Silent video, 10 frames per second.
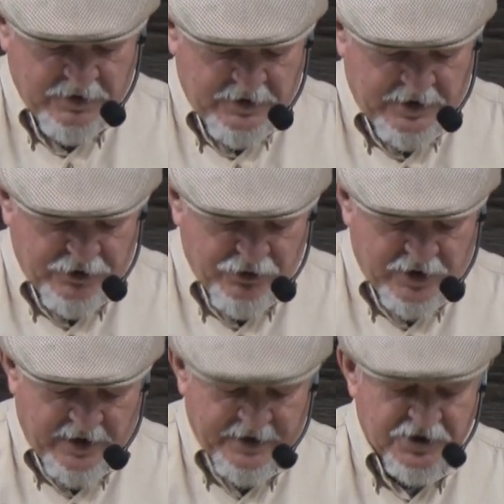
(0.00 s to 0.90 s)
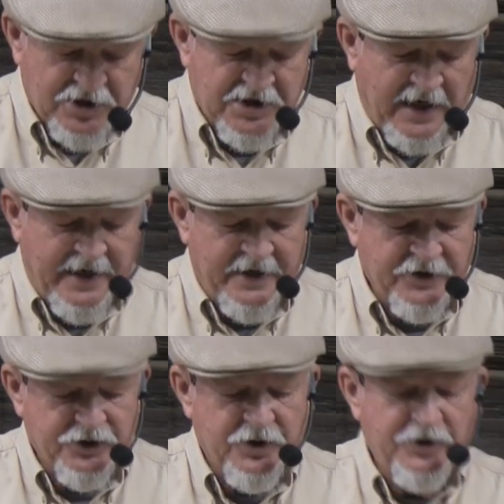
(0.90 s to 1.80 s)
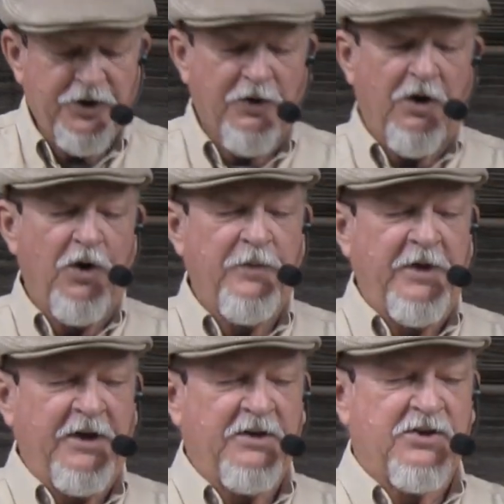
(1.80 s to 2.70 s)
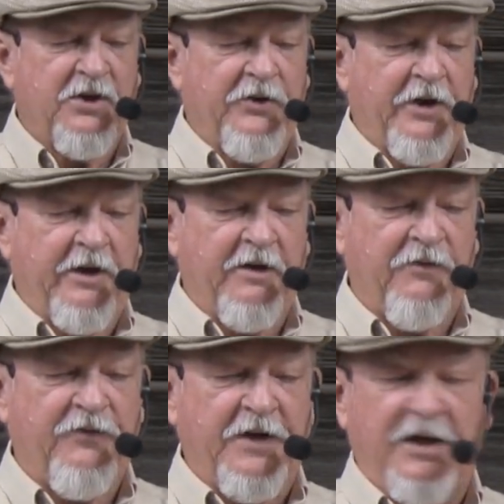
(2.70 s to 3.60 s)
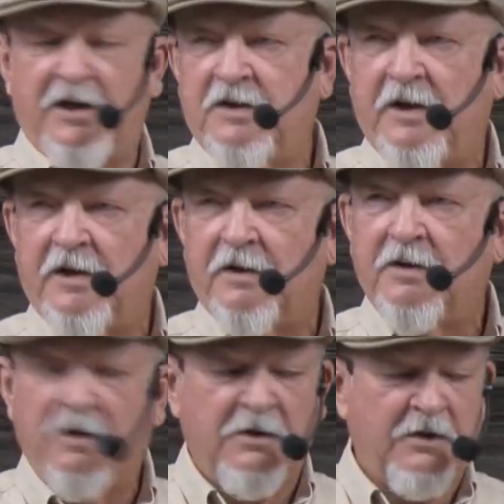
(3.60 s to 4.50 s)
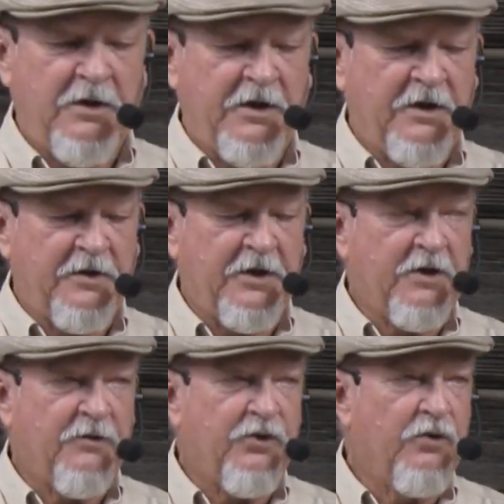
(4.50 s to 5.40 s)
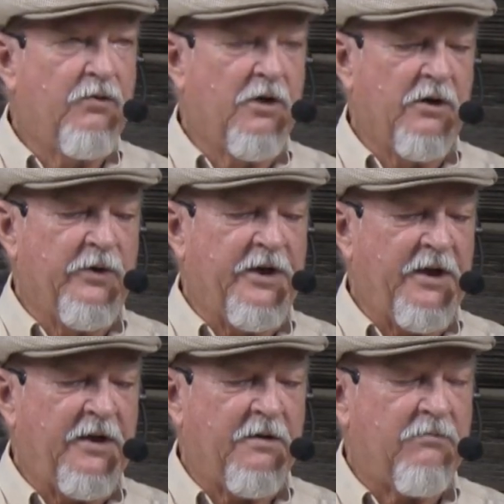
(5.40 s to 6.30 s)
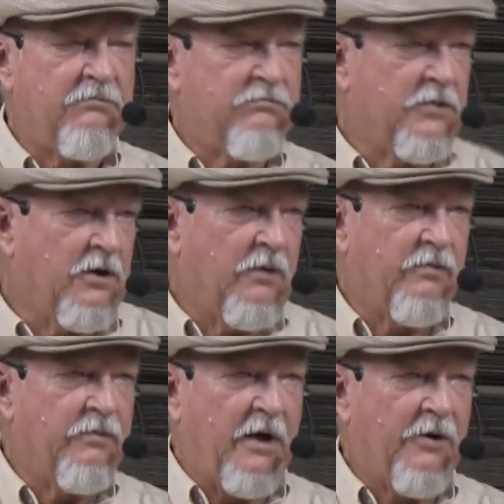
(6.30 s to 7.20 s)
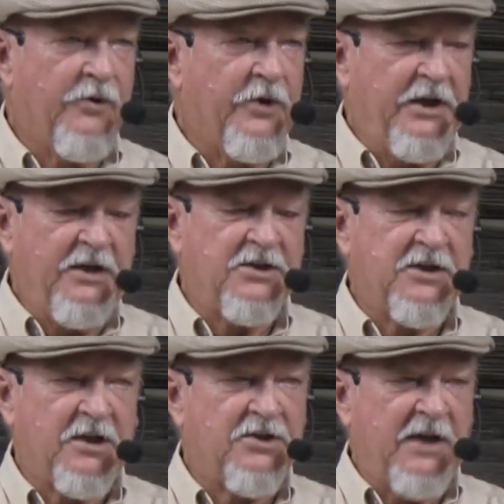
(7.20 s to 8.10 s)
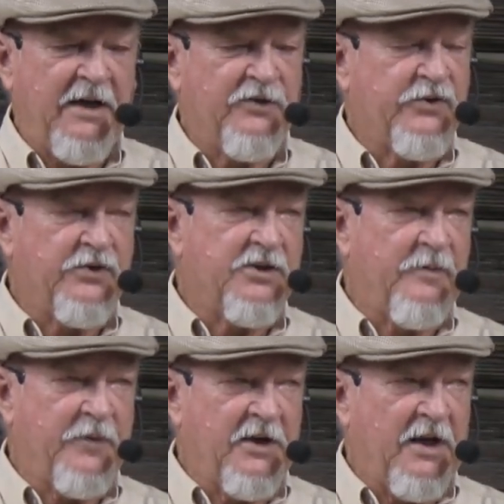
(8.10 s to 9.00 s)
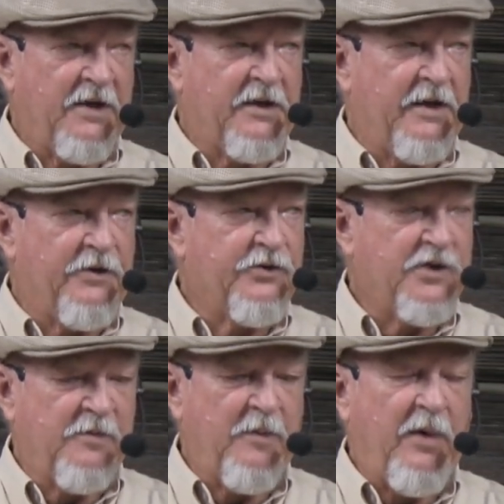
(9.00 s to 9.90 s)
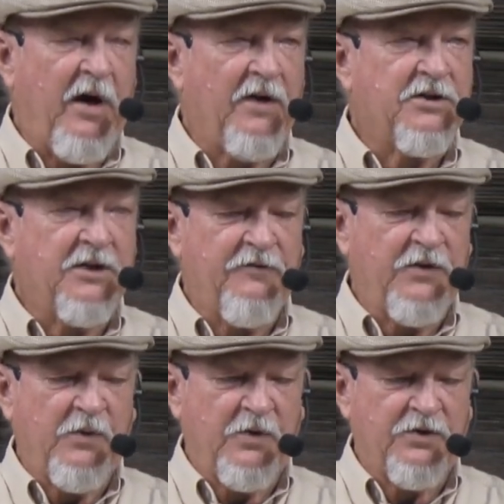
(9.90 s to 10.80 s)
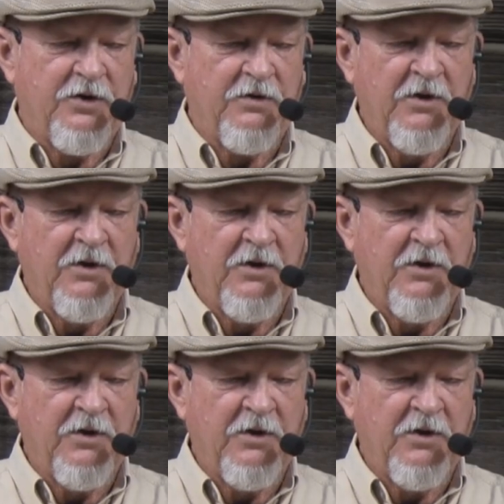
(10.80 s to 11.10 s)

and you kind of size your opening so that it'll fit in there. And then you glue it in, I don't know, E6000, something like that, or some epoxy if you want to.